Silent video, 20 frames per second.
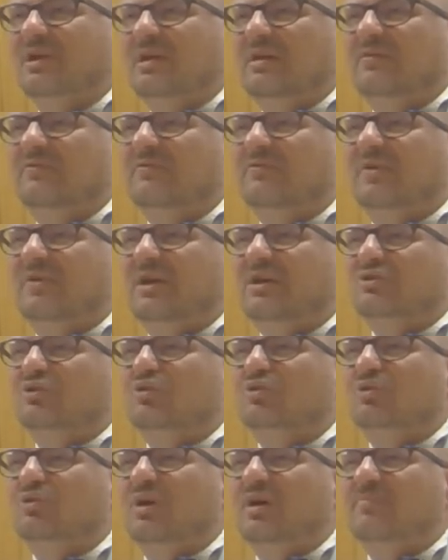
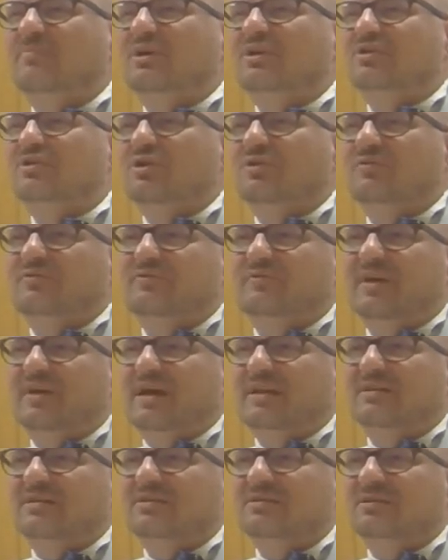do a bit of
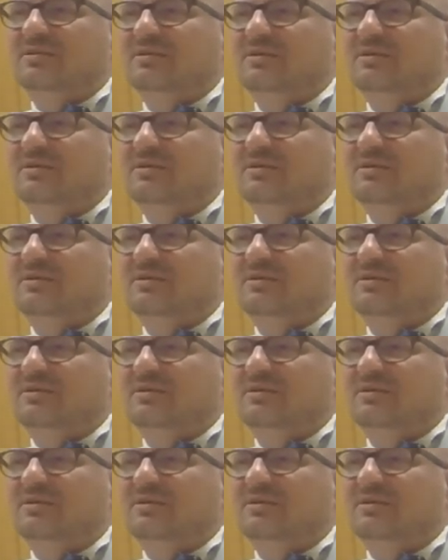that in